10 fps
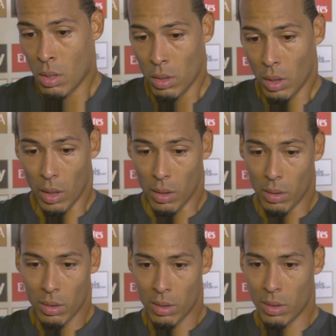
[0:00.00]
I don't
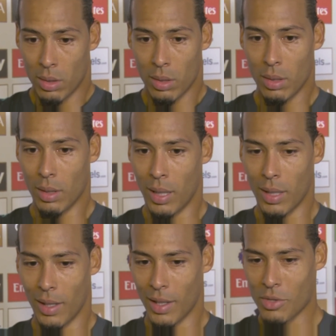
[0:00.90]
know.
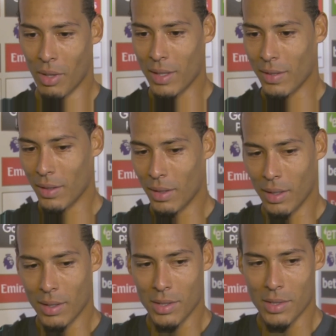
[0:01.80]
I try
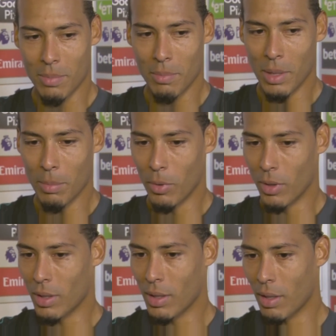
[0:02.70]
to just be
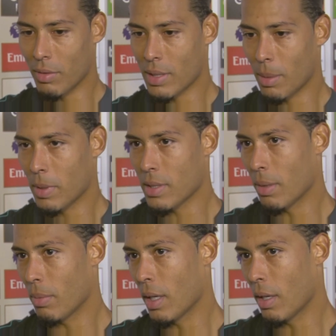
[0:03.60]
important in every set piece
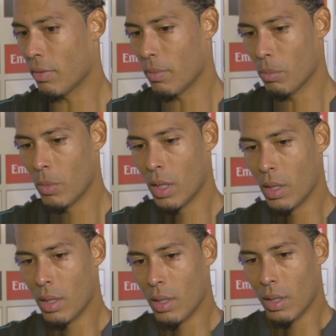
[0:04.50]
that we have, and
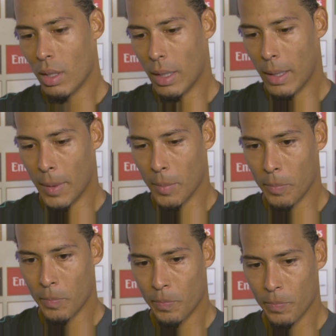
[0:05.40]

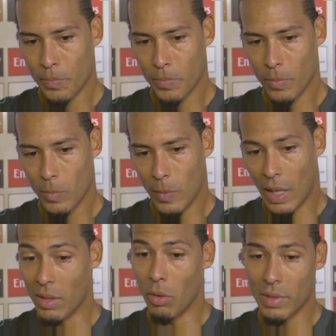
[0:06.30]

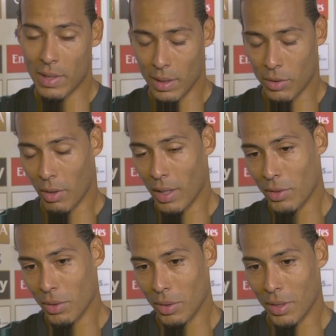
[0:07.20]
obviously try
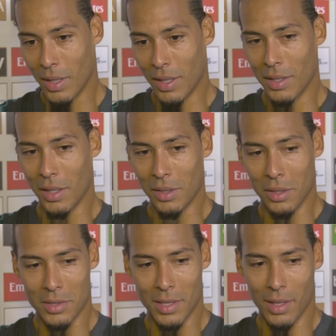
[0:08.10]
to not
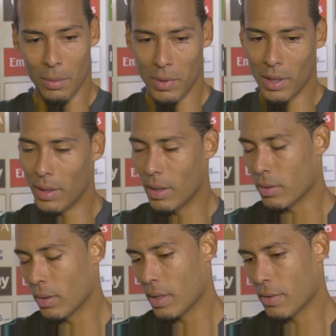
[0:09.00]
concede, and we did that,
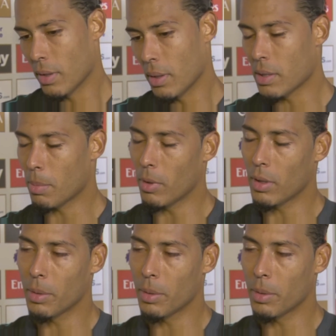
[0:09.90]
so that's very disappointing.